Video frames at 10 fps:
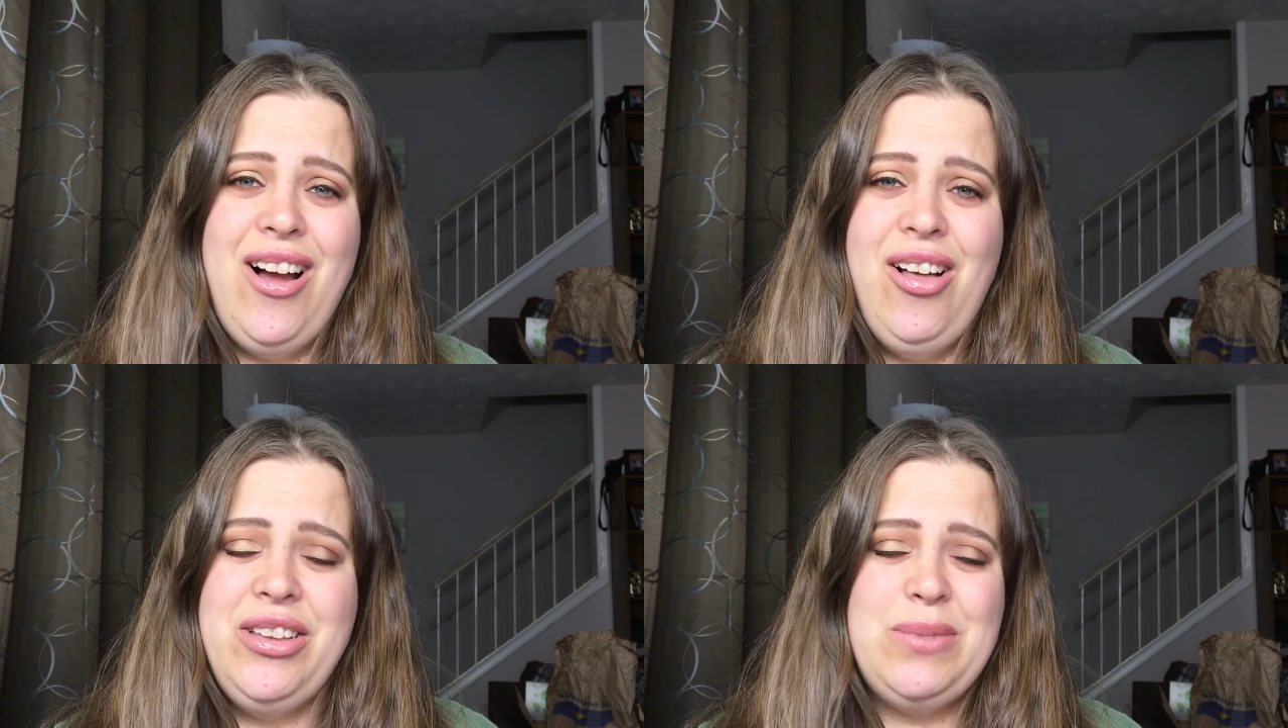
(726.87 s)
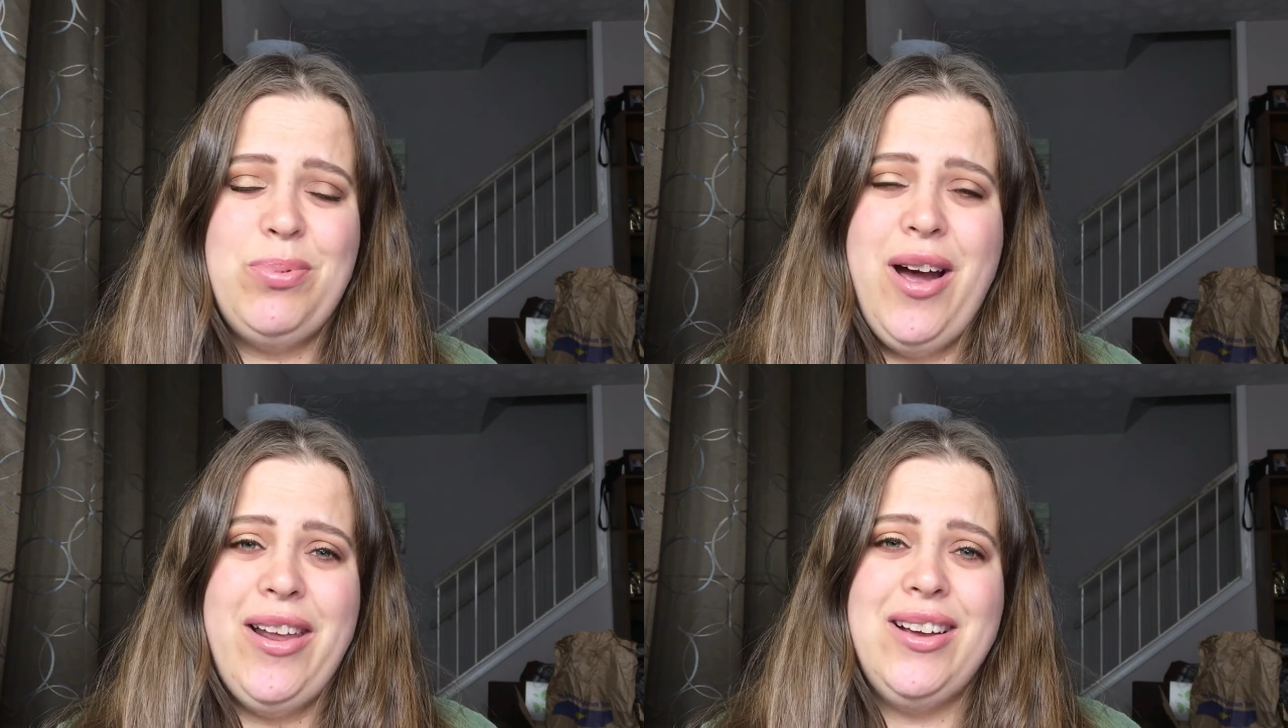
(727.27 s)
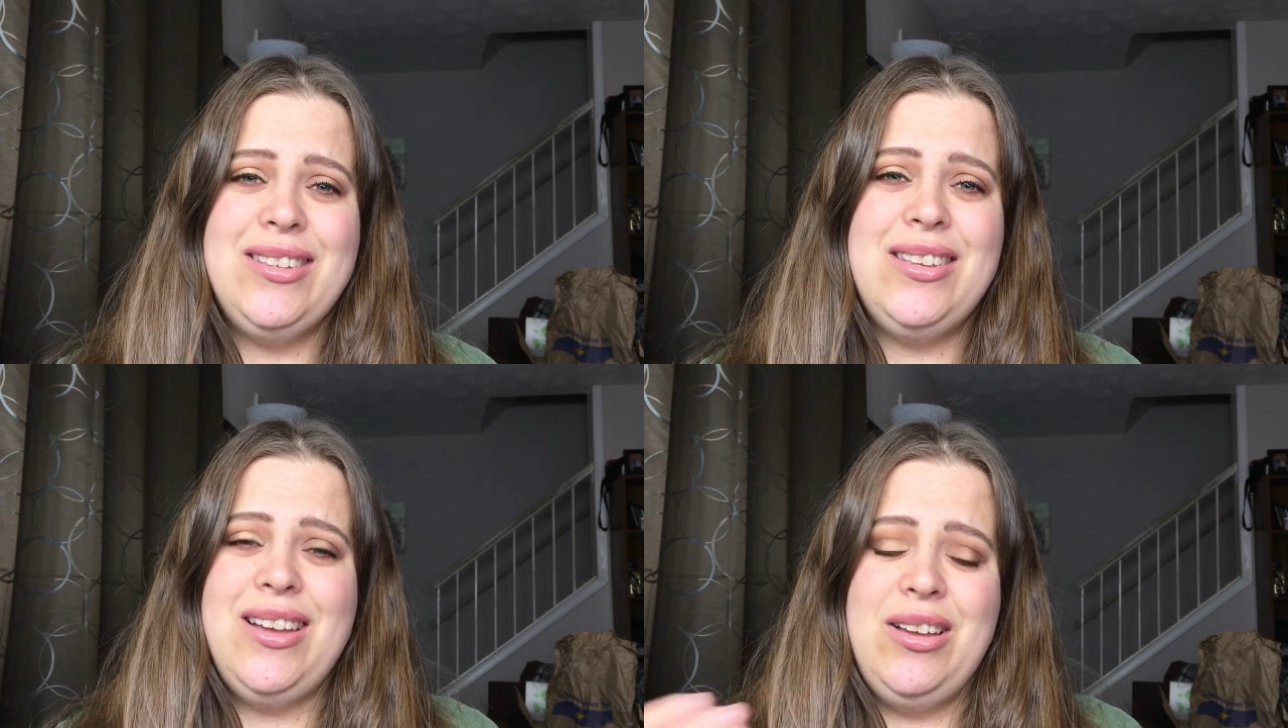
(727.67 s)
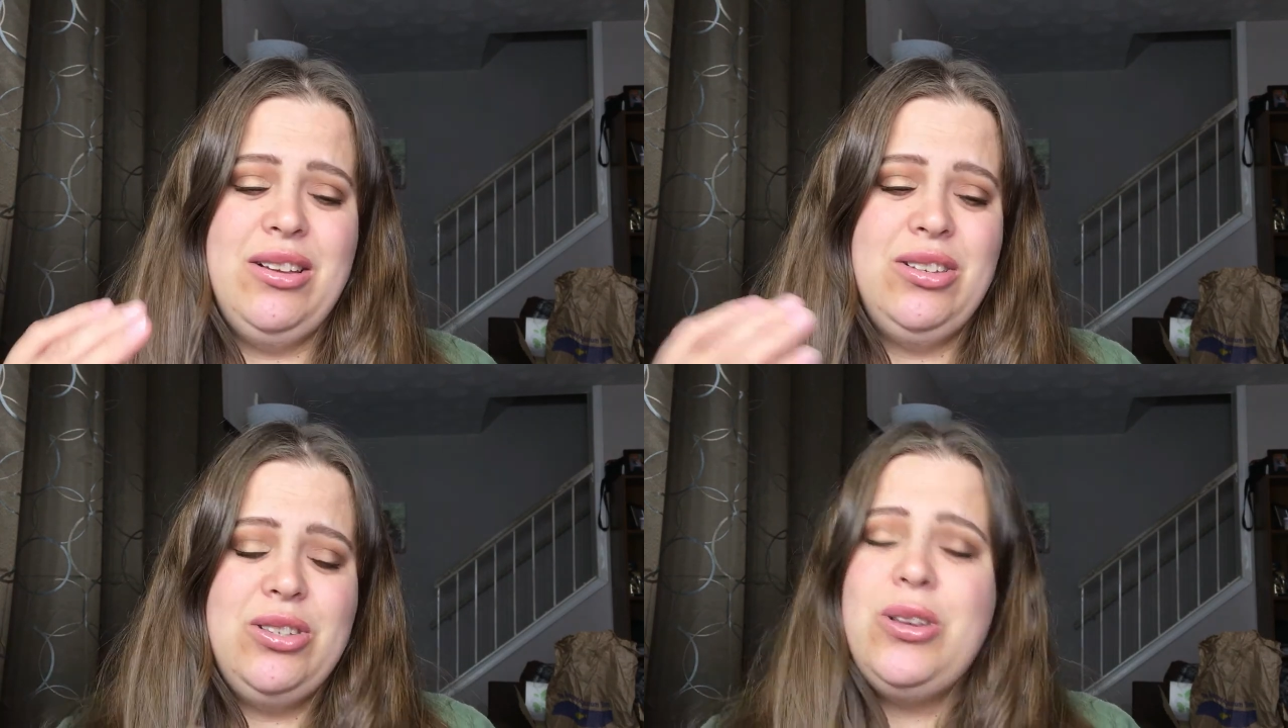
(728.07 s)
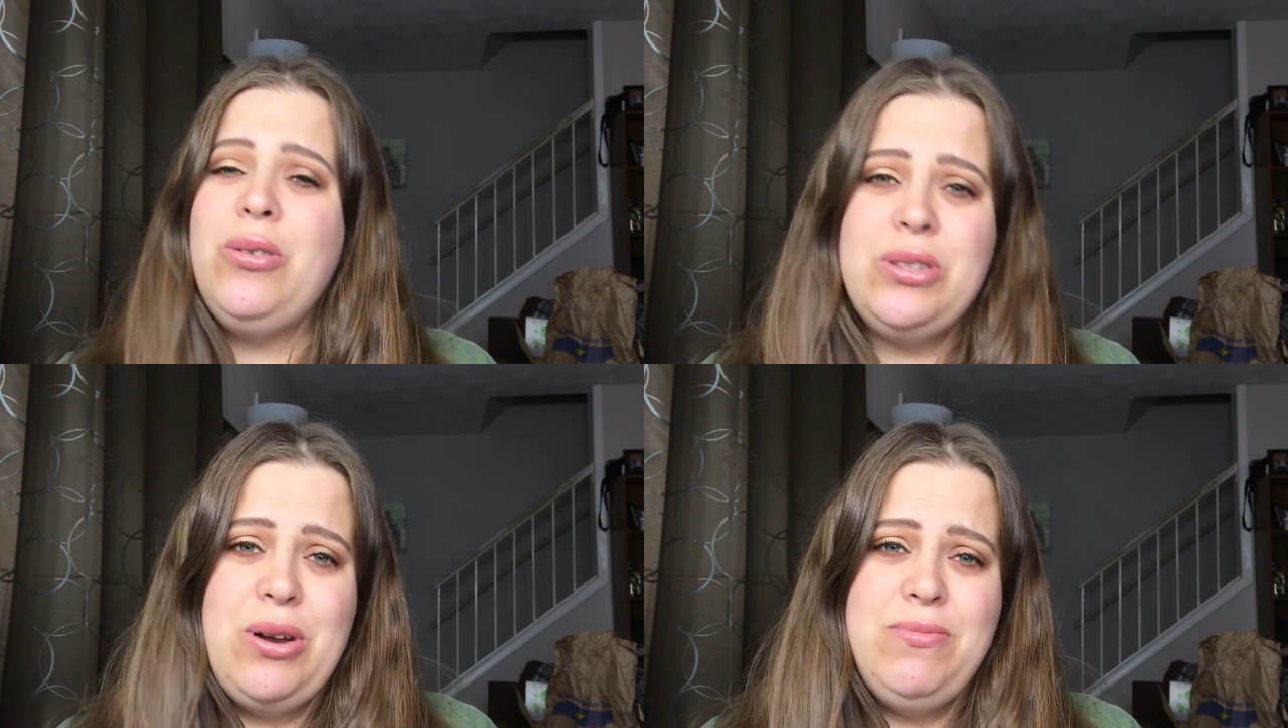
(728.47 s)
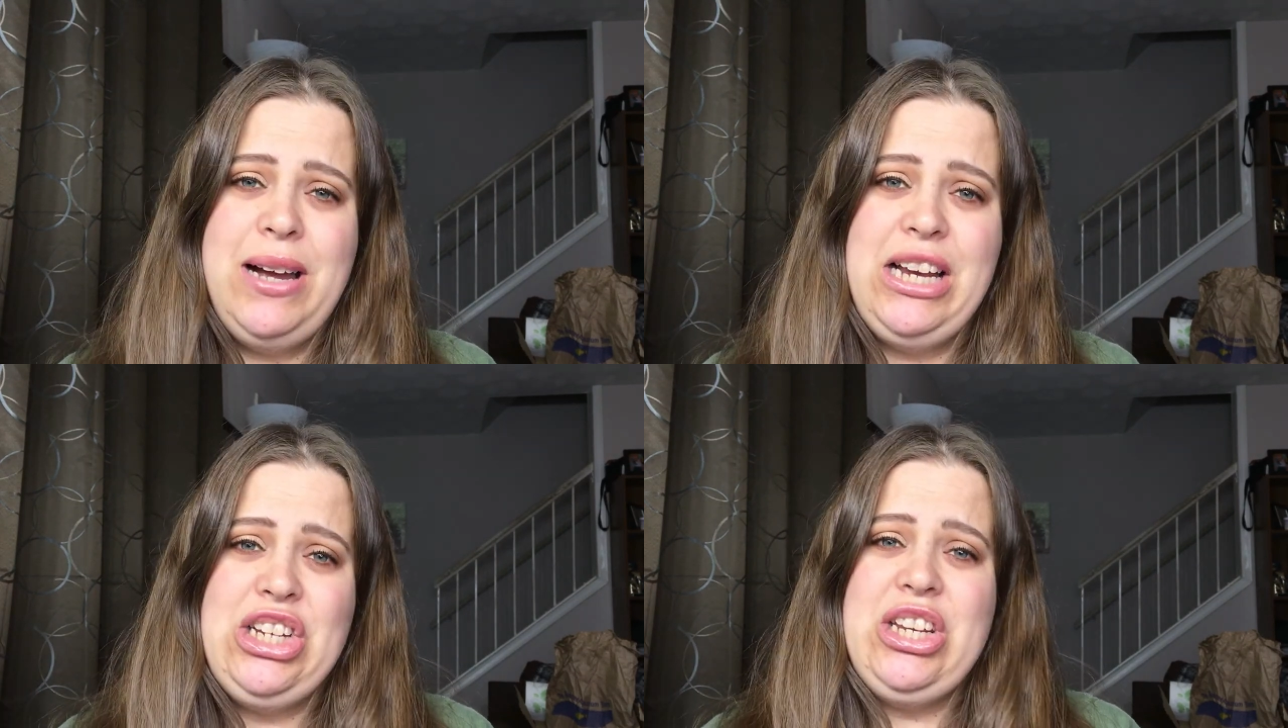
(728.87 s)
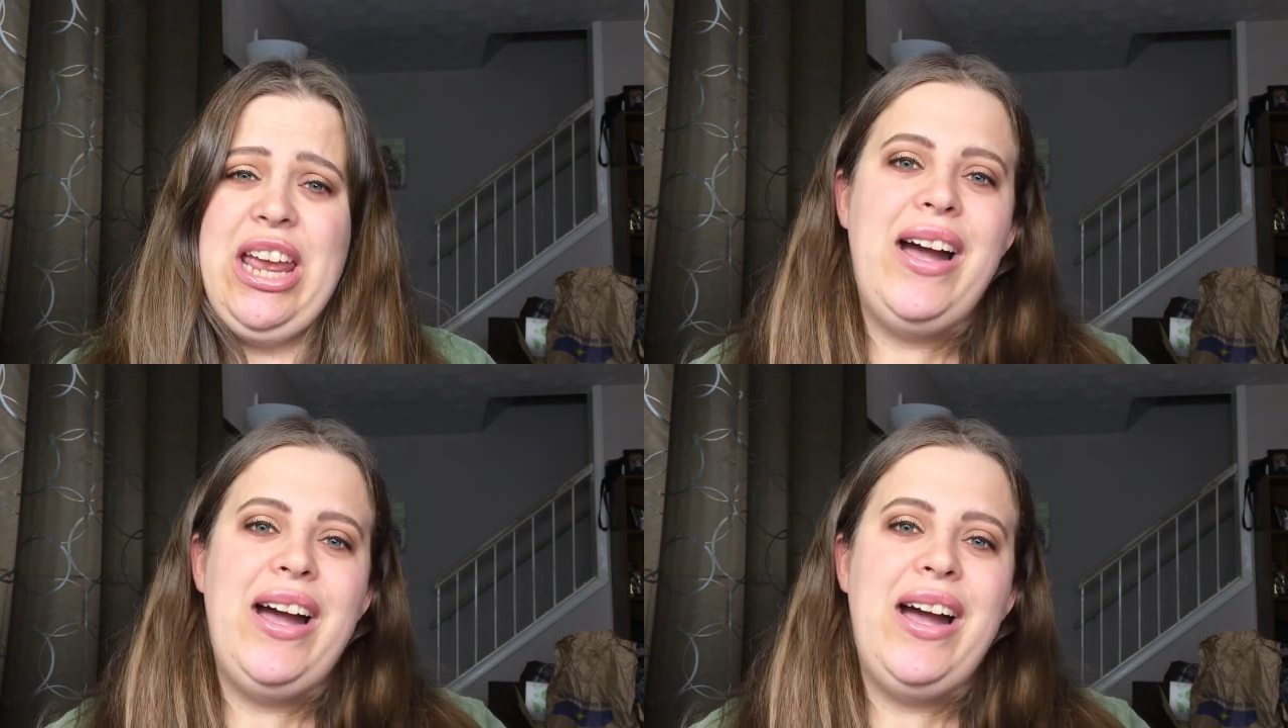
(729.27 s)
all these products so, so much.